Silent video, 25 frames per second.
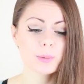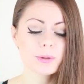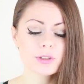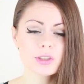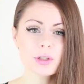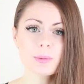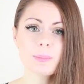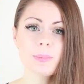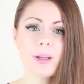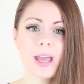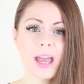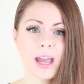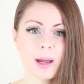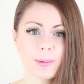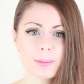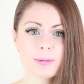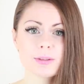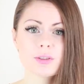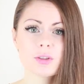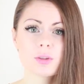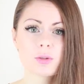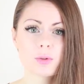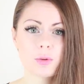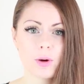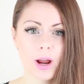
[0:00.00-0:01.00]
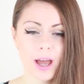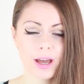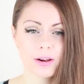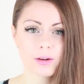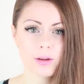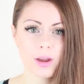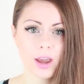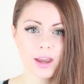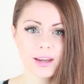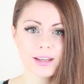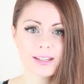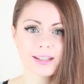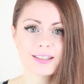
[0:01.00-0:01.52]
We should be able to
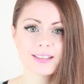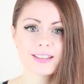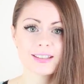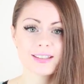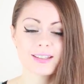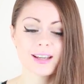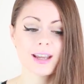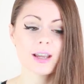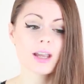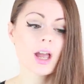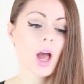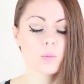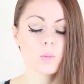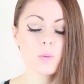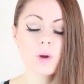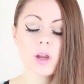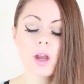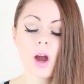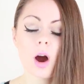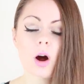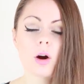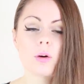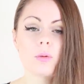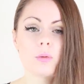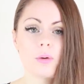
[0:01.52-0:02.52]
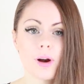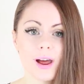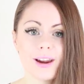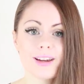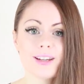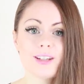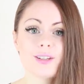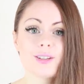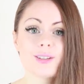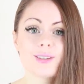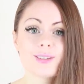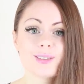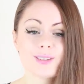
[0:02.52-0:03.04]
graduate and say we are
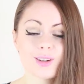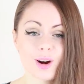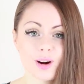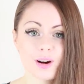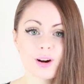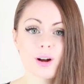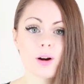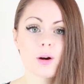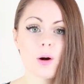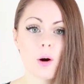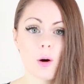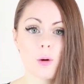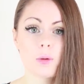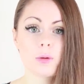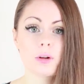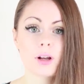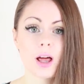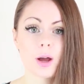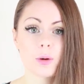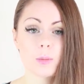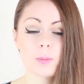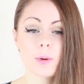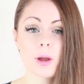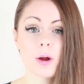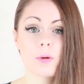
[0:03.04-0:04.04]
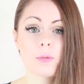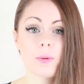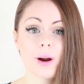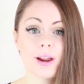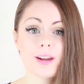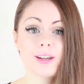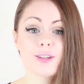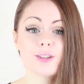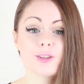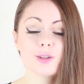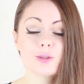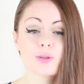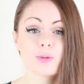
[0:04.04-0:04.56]
ready to start our own life. We are
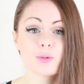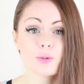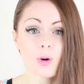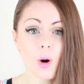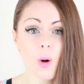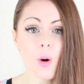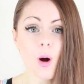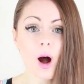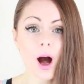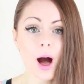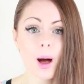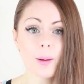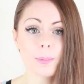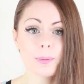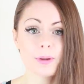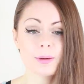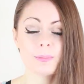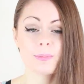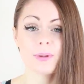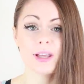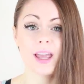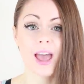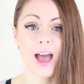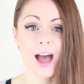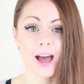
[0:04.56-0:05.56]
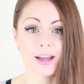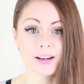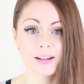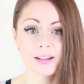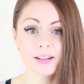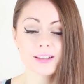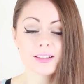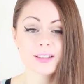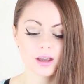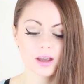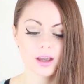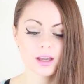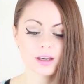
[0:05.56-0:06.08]
ready to grow up and be
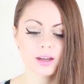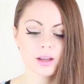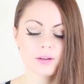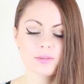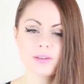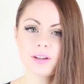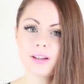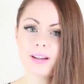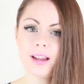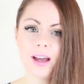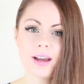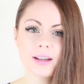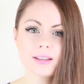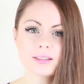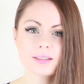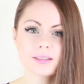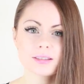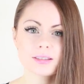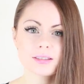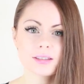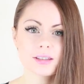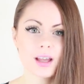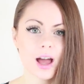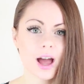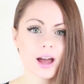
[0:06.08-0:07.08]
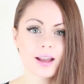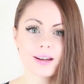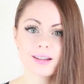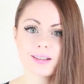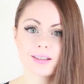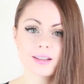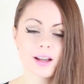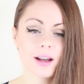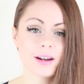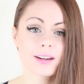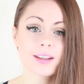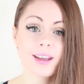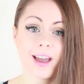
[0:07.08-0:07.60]
adults. And I feel like that
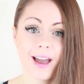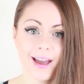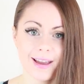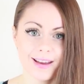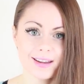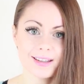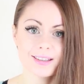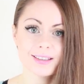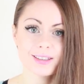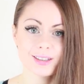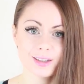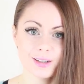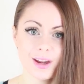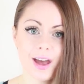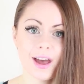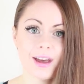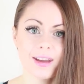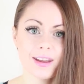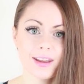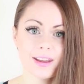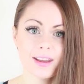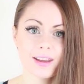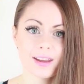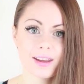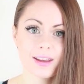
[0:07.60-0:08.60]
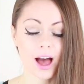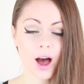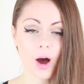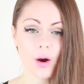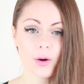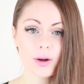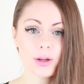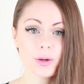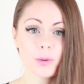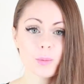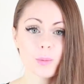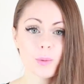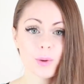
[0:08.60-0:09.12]
is not the case today.
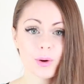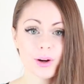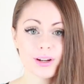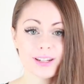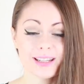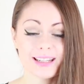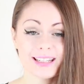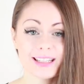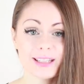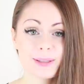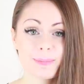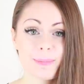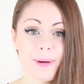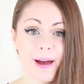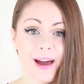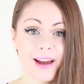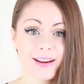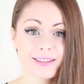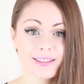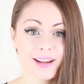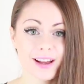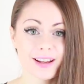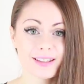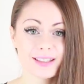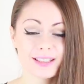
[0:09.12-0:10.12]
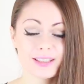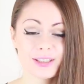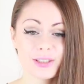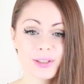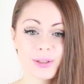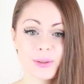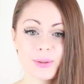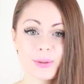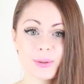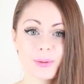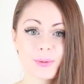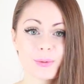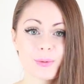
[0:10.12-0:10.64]
How can the world expect us
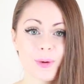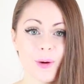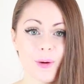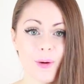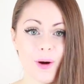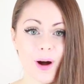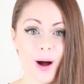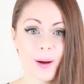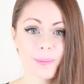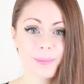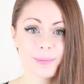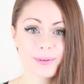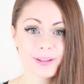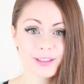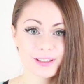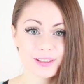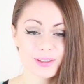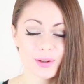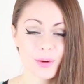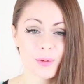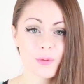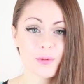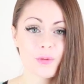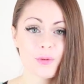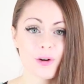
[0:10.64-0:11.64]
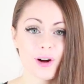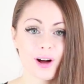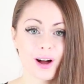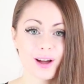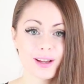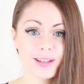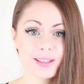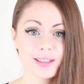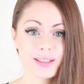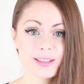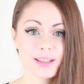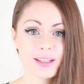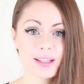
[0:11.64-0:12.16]
to grow up so
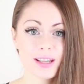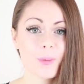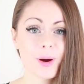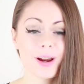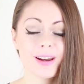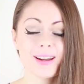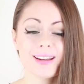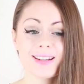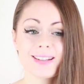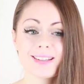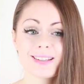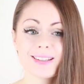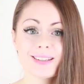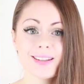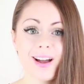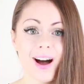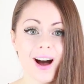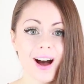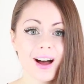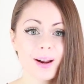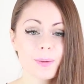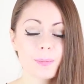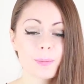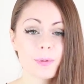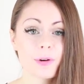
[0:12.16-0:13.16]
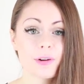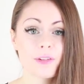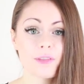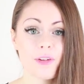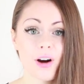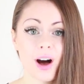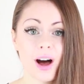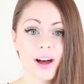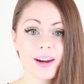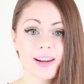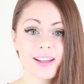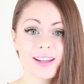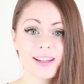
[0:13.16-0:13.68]
fast when it's not
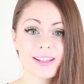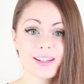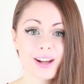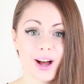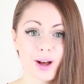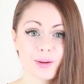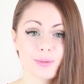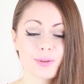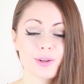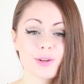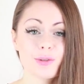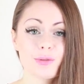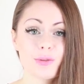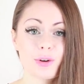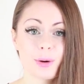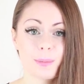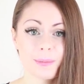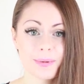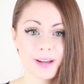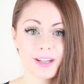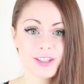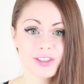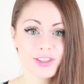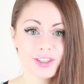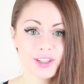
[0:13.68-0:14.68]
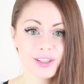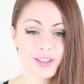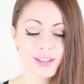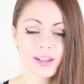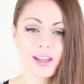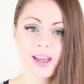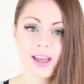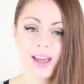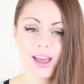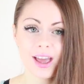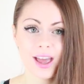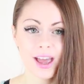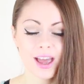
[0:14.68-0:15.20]
providing enough information
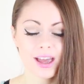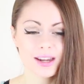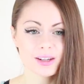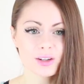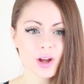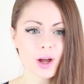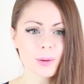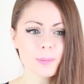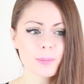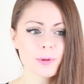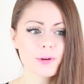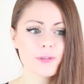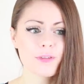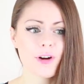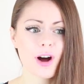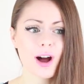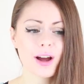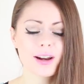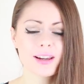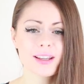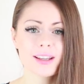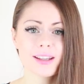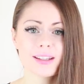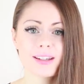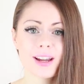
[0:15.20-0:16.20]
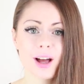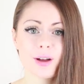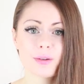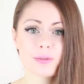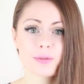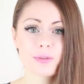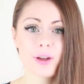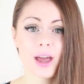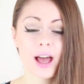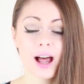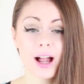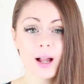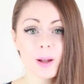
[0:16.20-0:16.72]
and not providing
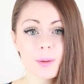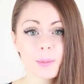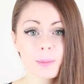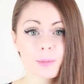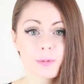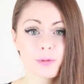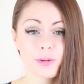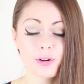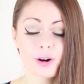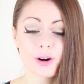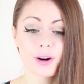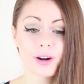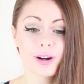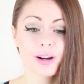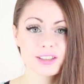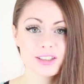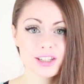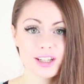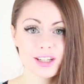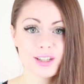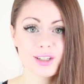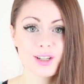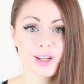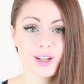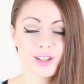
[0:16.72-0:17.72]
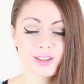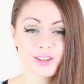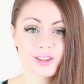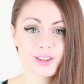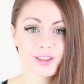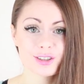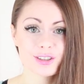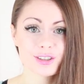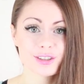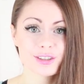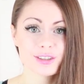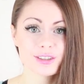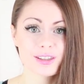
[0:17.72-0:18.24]
enough help for
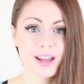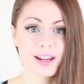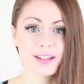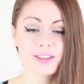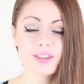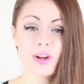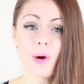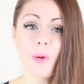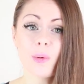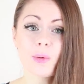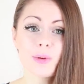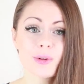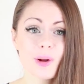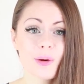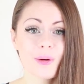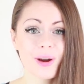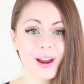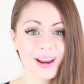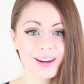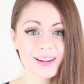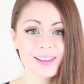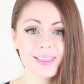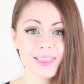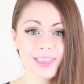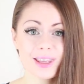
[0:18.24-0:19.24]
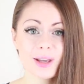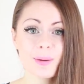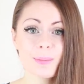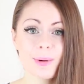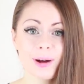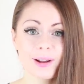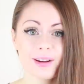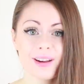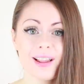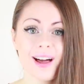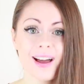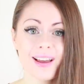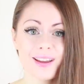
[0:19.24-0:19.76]
teenagers that don't know anything
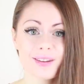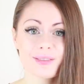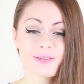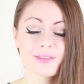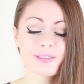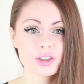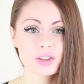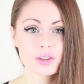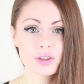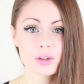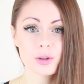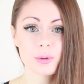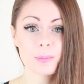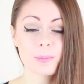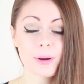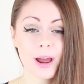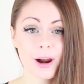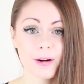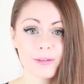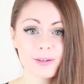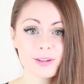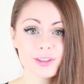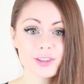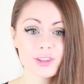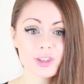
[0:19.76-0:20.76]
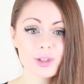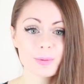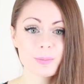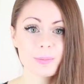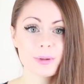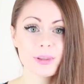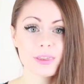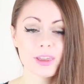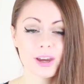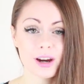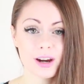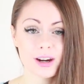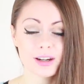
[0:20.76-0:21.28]
about life? Sure, parents should
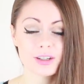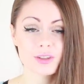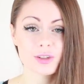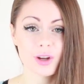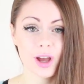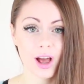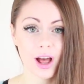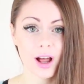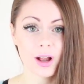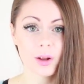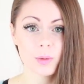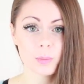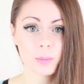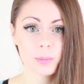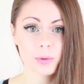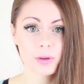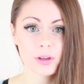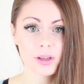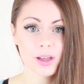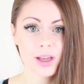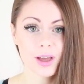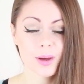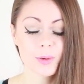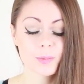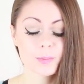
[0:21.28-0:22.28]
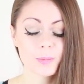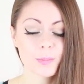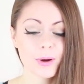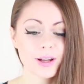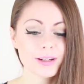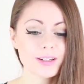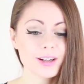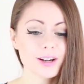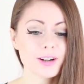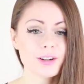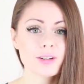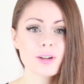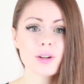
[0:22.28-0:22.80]
be there to help,
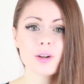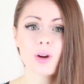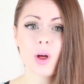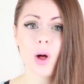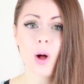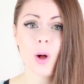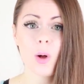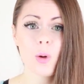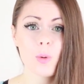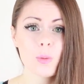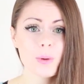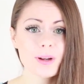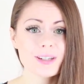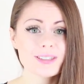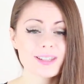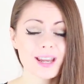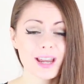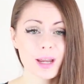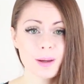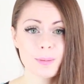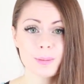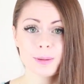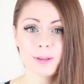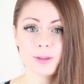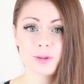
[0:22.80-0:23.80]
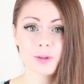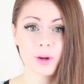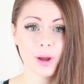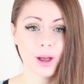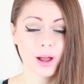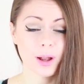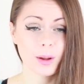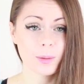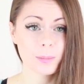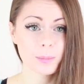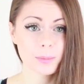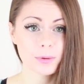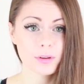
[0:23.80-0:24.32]
but they're not always able to
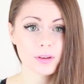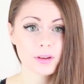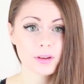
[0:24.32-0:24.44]
help.